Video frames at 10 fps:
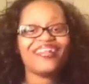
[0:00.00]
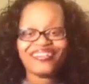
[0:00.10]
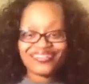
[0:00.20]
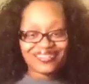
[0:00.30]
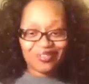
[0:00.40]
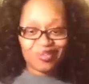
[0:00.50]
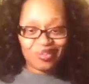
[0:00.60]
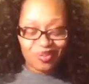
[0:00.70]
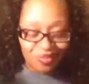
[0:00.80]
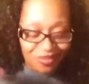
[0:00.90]
This is so
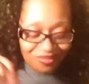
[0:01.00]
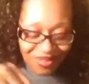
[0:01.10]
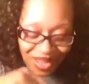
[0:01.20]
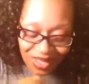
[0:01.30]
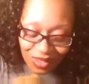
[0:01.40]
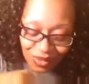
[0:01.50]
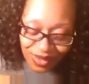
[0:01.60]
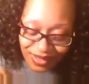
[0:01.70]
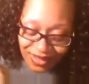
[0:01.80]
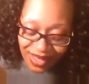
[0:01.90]
cute. I
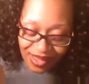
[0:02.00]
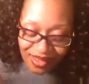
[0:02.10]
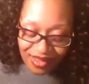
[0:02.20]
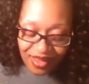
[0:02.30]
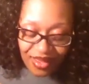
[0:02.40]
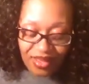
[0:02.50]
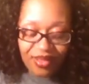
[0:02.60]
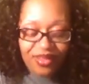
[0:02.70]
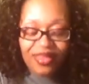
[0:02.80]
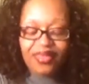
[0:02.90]
swear it's like Kenny,
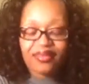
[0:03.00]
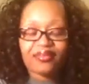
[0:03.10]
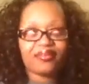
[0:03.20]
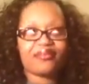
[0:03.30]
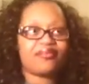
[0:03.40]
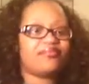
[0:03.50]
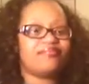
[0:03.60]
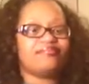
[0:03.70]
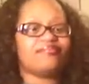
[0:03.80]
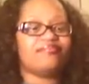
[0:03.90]
like
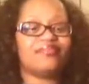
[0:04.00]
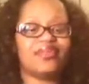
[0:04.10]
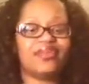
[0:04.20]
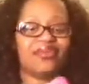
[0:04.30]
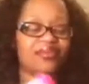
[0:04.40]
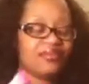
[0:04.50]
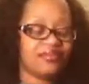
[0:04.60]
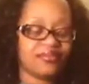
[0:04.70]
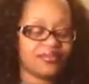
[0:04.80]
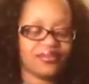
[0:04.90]
a kid
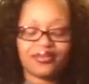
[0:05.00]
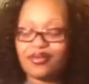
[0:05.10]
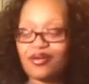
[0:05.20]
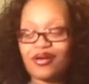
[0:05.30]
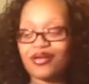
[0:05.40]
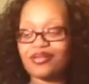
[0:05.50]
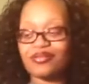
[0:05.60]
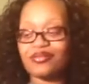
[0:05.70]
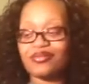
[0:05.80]
on